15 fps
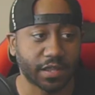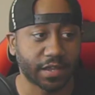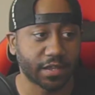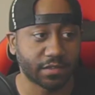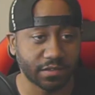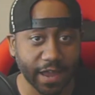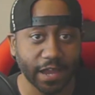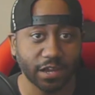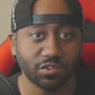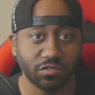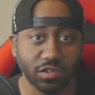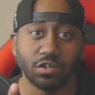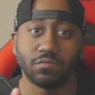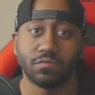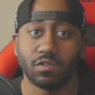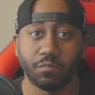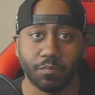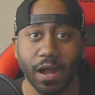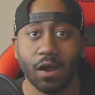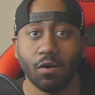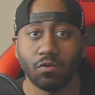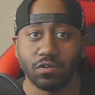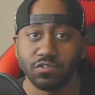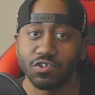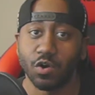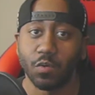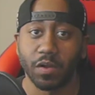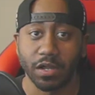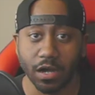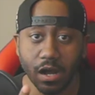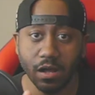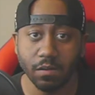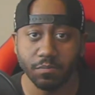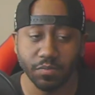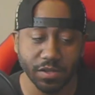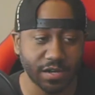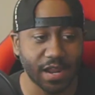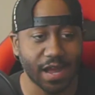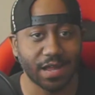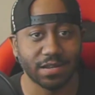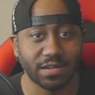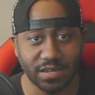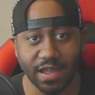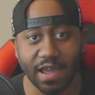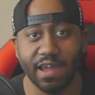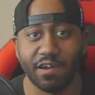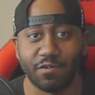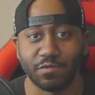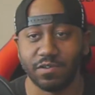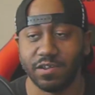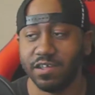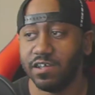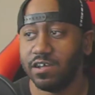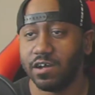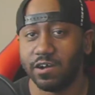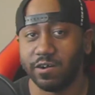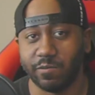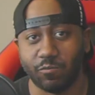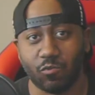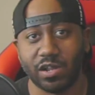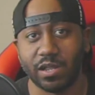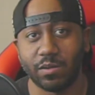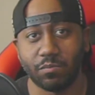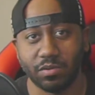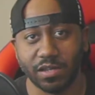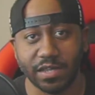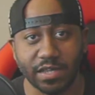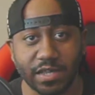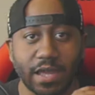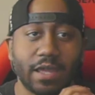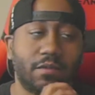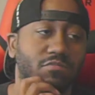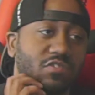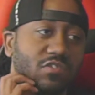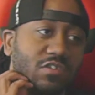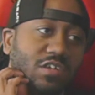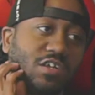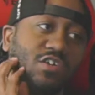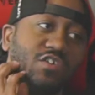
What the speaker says: Like, it's actually, the power is going up and not down while I'm playing games.